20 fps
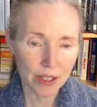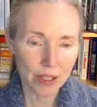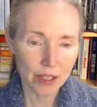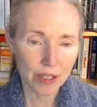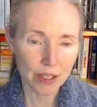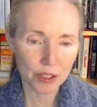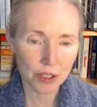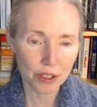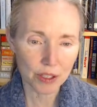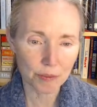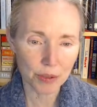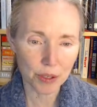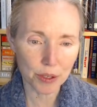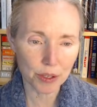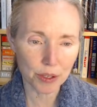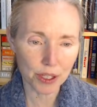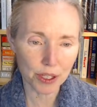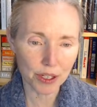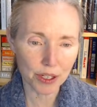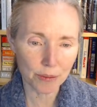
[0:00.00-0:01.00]
Just
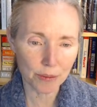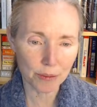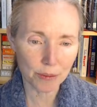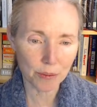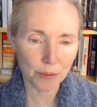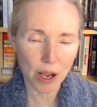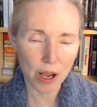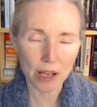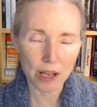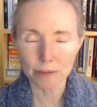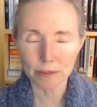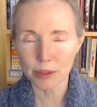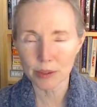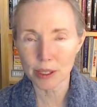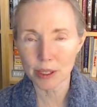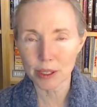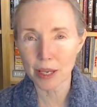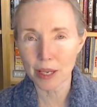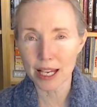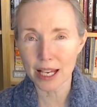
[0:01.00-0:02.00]
computer, well, in
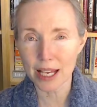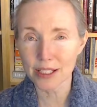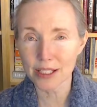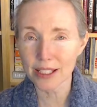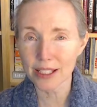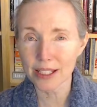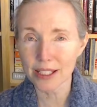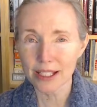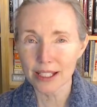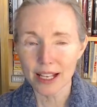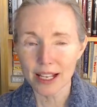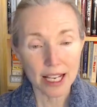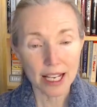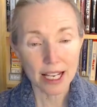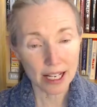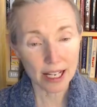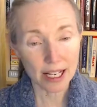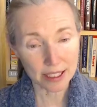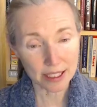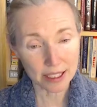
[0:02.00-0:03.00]
some cases,
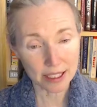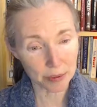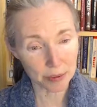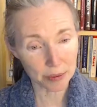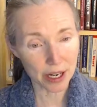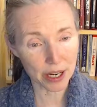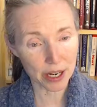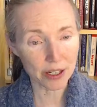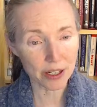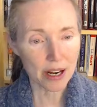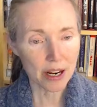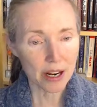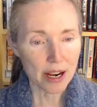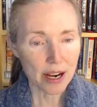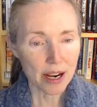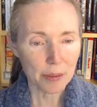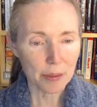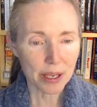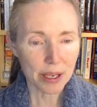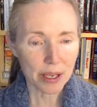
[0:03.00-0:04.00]
a typewriter,
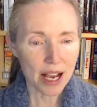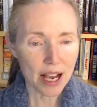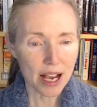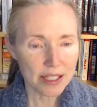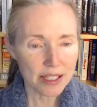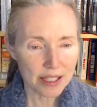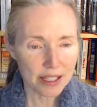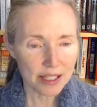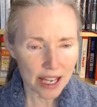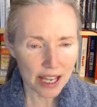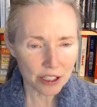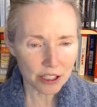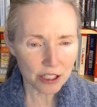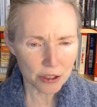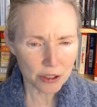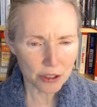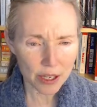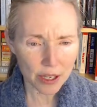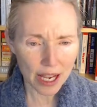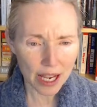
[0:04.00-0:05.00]
because then
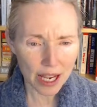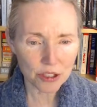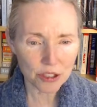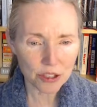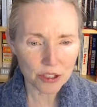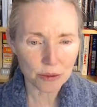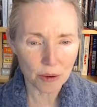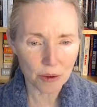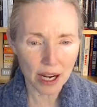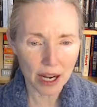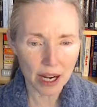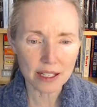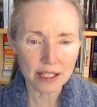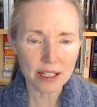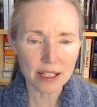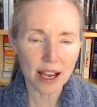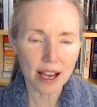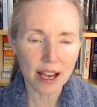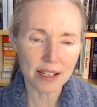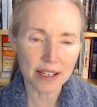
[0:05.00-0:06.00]
you get to write
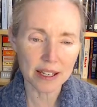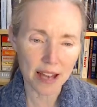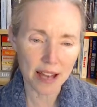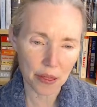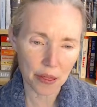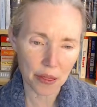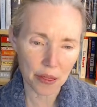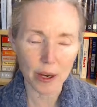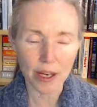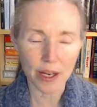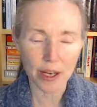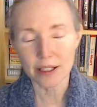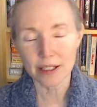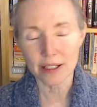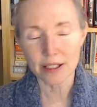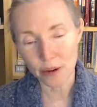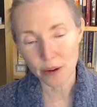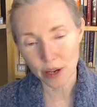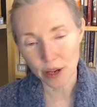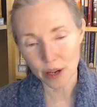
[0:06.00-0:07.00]
another one.
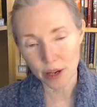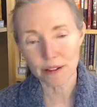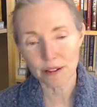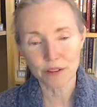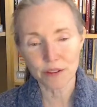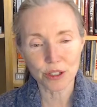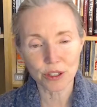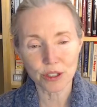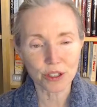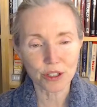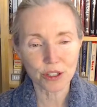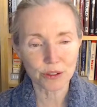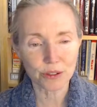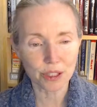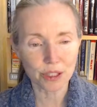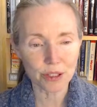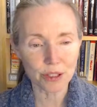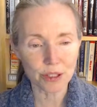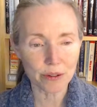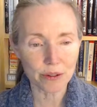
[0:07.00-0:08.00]
Okay, if you choose
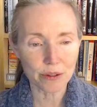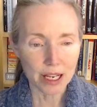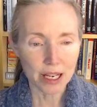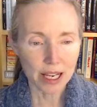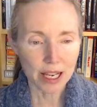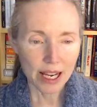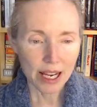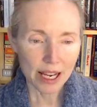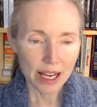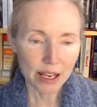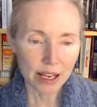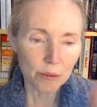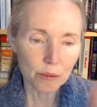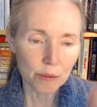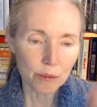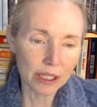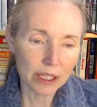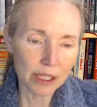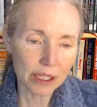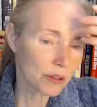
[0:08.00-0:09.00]
to. It
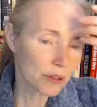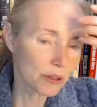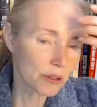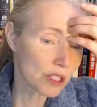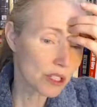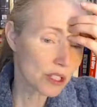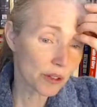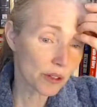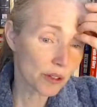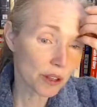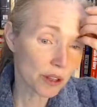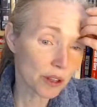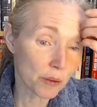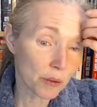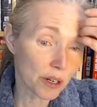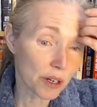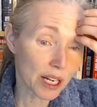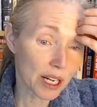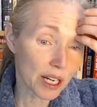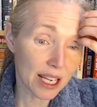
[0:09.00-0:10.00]
will increase your
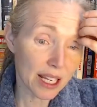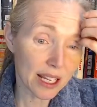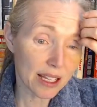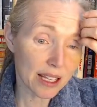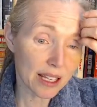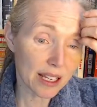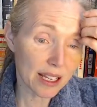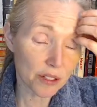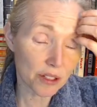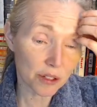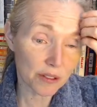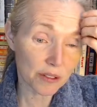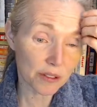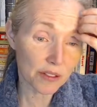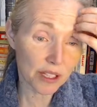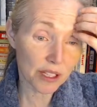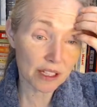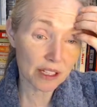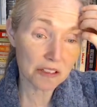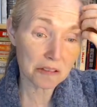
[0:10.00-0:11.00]
authority in your
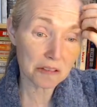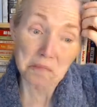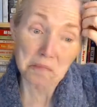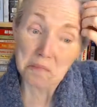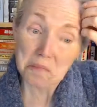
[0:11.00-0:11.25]
field.